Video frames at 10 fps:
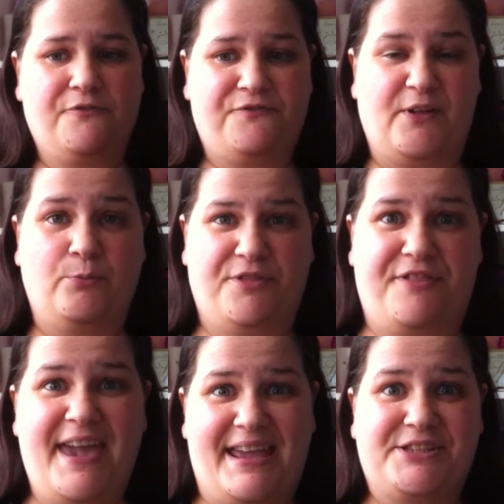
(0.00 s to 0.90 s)
film
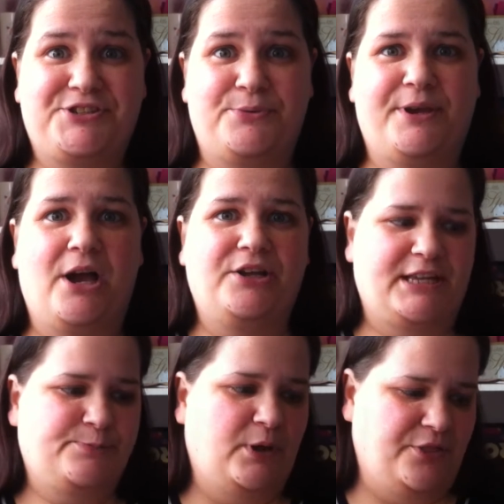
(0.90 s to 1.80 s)
this, to be
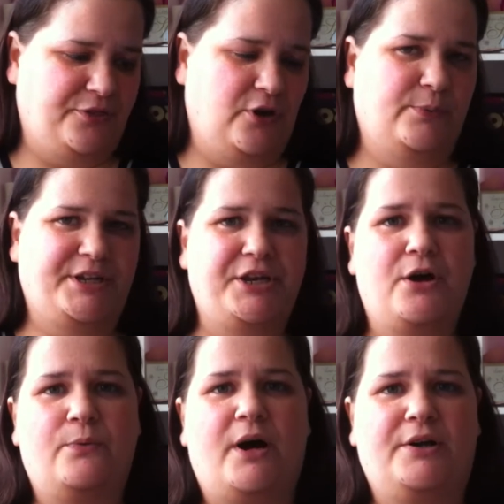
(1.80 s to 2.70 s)
honest, but I thought, well, you
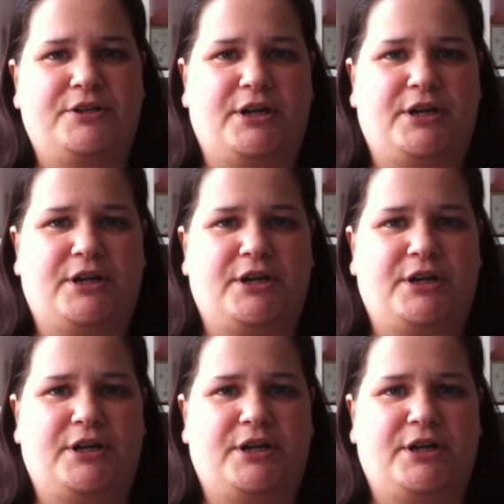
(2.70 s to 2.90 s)
know what?